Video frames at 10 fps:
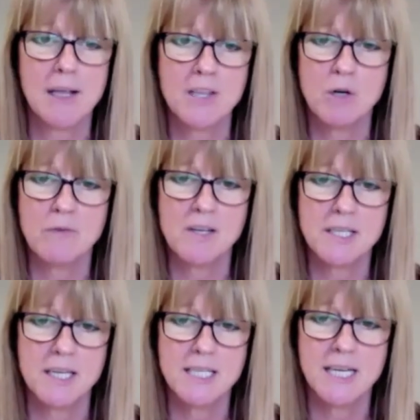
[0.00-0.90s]
like the
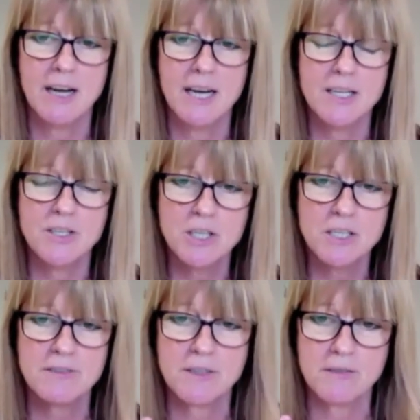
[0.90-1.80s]
obvious idea, and it
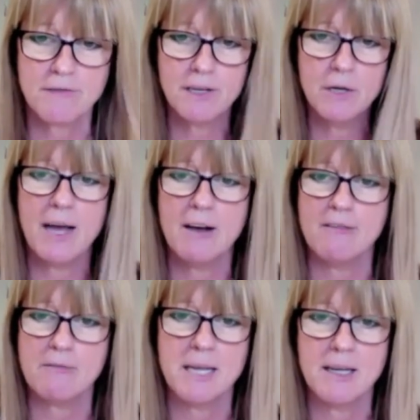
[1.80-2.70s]
just flew out
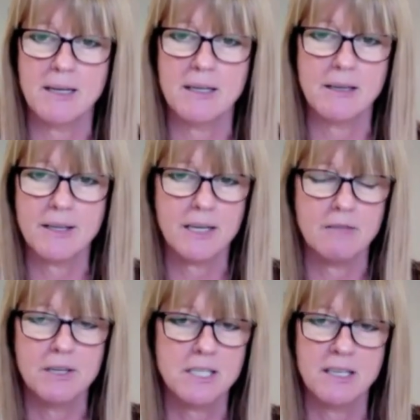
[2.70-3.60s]
of me and I, I, think I
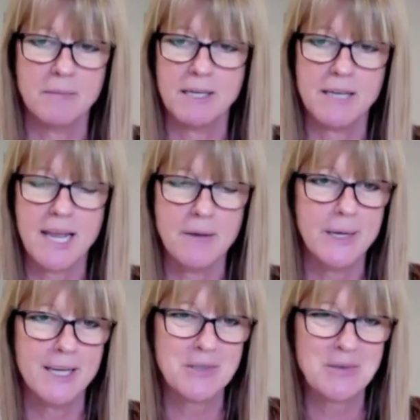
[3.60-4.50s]
wrote it in about eight
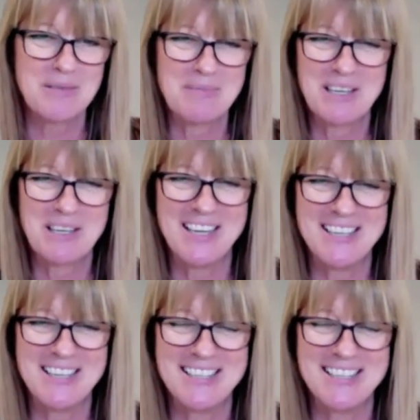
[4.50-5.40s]
weeks or something
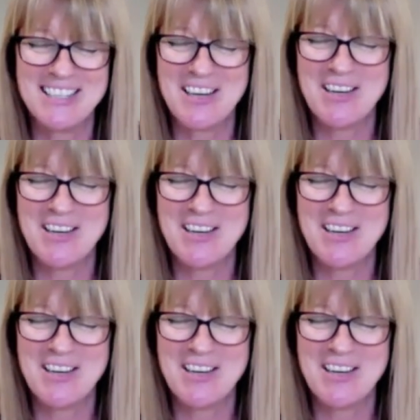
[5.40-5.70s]
crazy. So oh,